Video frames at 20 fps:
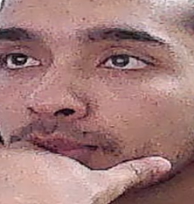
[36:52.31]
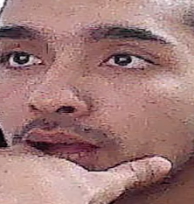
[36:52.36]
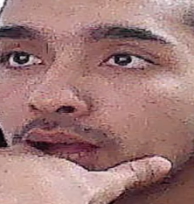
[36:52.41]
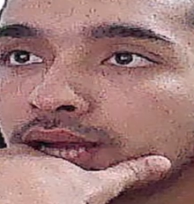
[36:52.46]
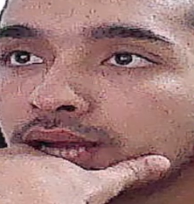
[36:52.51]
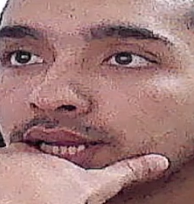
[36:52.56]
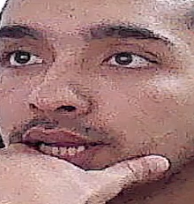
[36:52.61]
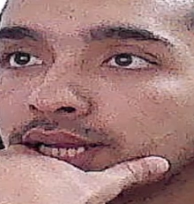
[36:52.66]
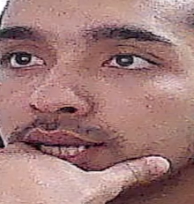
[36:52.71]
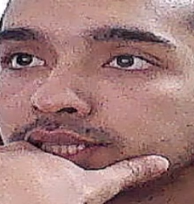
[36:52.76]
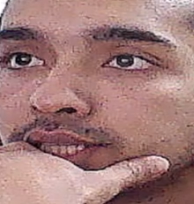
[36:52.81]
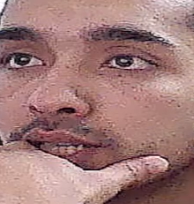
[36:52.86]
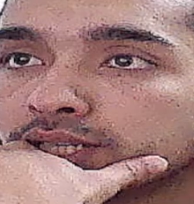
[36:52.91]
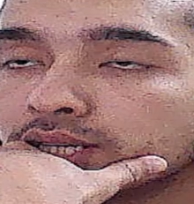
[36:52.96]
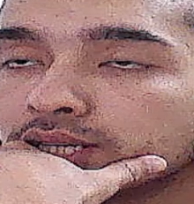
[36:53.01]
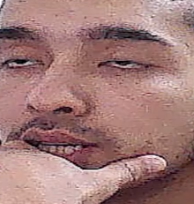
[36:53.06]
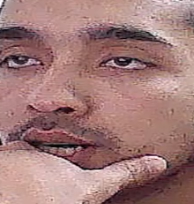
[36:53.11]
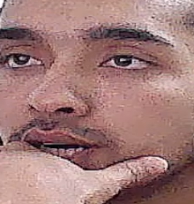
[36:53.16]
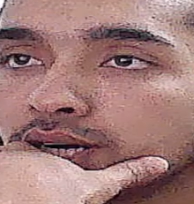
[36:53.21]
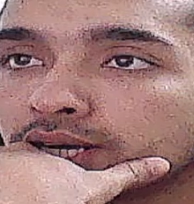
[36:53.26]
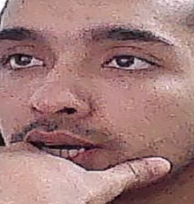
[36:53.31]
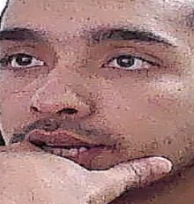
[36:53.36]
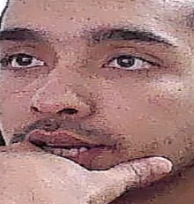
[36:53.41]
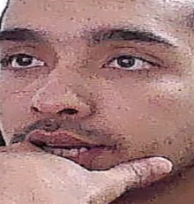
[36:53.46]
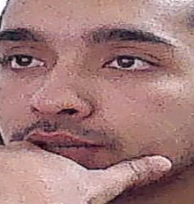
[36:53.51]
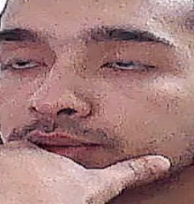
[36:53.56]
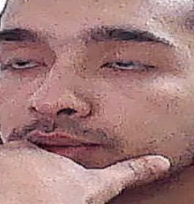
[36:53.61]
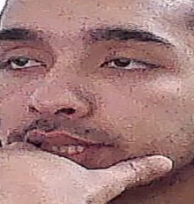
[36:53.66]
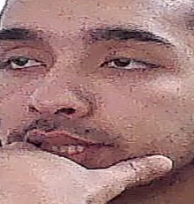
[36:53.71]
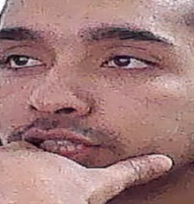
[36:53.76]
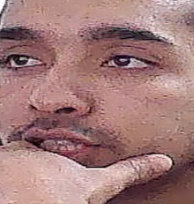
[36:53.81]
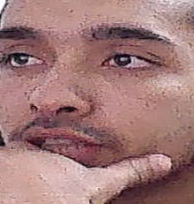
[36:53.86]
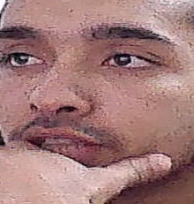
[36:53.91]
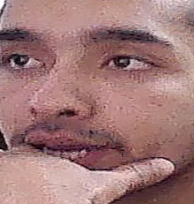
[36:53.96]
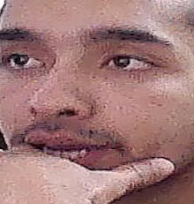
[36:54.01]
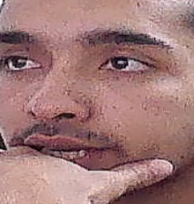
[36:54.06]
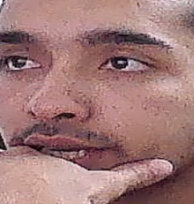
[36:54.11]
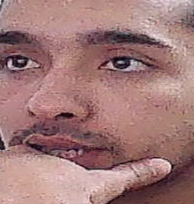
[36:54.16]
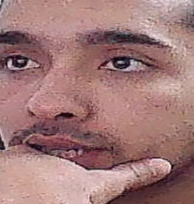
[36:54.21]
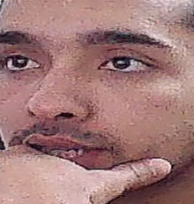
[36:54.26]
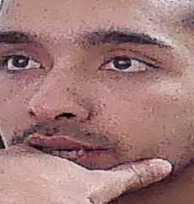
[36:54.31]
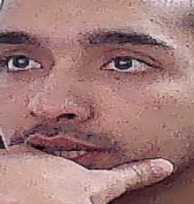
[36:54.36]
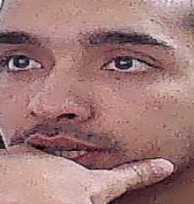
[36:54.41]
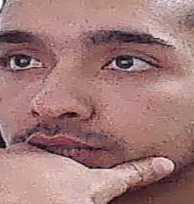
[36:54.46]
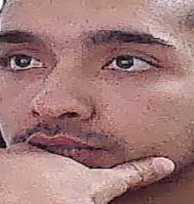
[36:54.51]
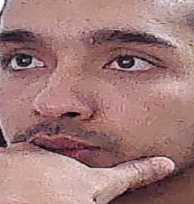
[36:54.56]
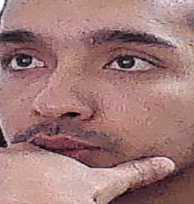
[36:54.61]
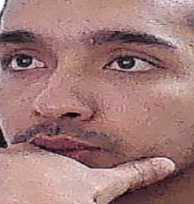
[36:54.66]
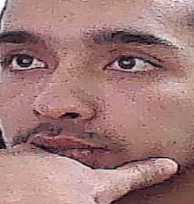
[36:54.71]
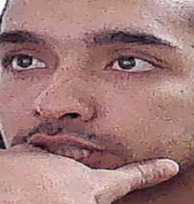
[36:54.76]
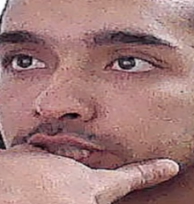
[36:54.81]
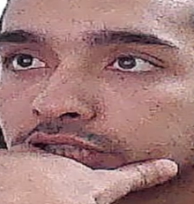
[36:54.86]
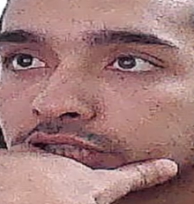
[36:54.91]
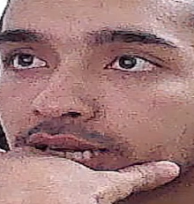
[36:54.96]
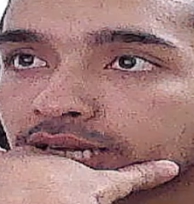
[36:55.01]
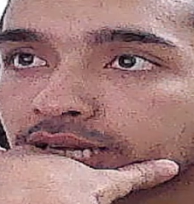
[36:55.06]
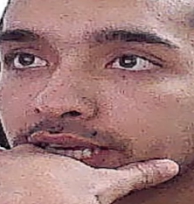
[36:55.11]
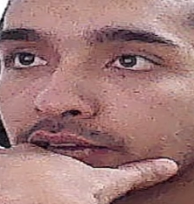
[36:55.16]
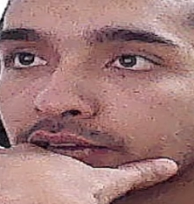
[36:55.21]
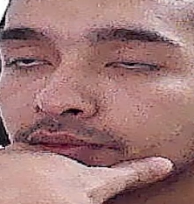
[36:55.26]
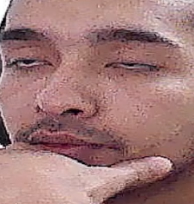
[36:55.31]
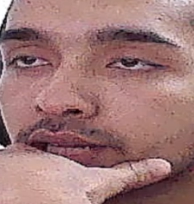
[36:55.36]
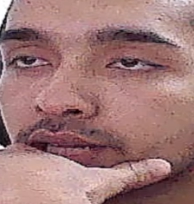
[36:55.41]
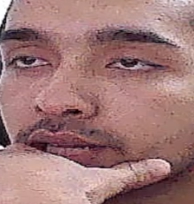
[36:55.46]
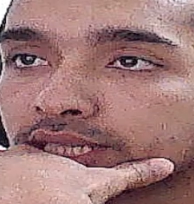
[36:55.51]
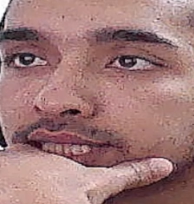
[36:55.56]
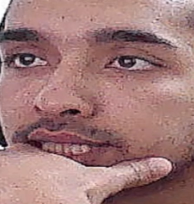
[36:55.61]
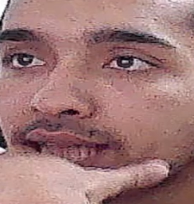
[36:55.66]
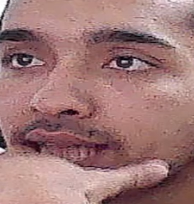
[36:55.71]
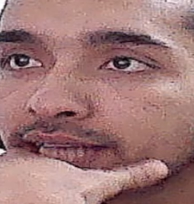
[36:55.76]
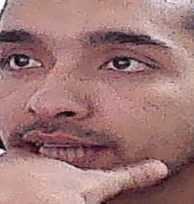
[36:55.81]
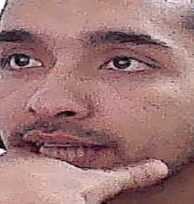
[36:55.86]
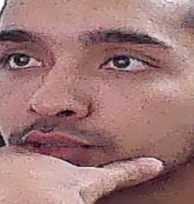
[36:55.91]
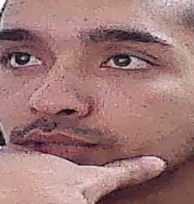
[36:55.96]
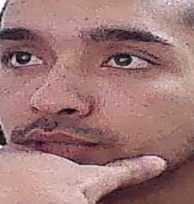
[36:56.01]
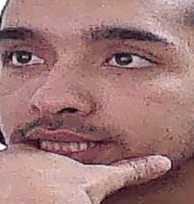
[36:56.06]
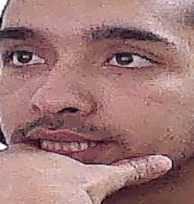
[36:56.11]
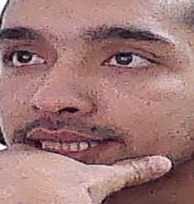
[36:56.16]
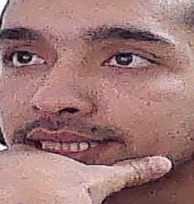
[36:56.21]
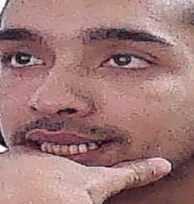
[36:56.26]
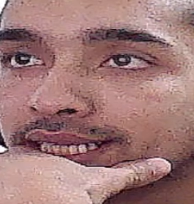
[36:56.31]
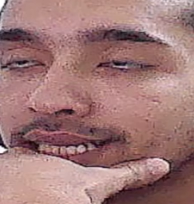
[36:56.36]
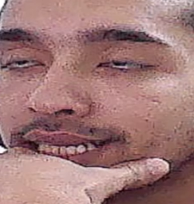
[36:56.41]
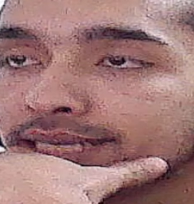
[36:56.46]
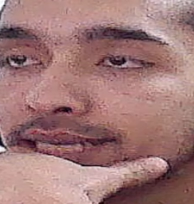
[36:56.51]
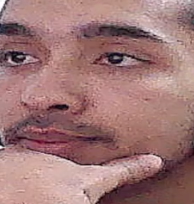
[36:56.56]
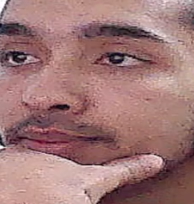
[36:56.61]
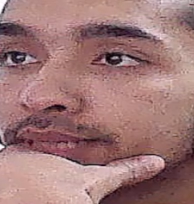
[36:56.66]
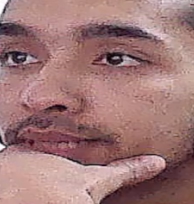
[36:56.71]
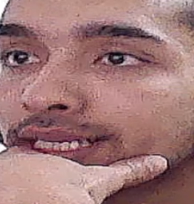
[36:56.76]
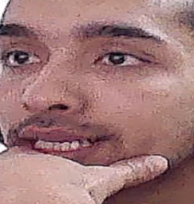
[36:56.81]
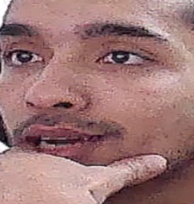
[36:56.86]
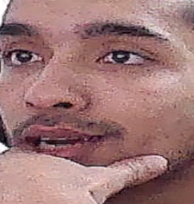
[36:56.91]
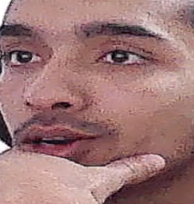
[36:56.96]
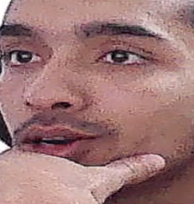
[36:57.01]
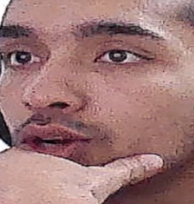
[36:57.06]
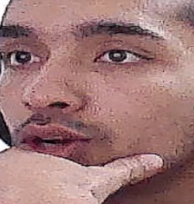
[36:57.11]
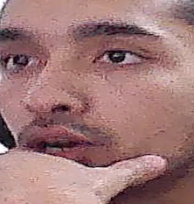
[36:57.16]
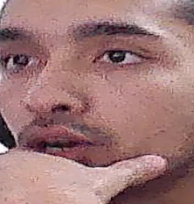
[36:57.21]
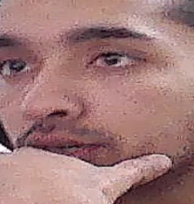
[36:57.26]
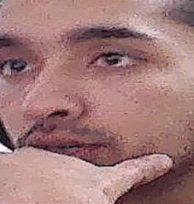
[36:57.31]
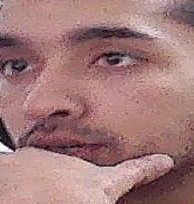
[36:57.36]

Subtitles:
it will check if the stack 2 is empty or not,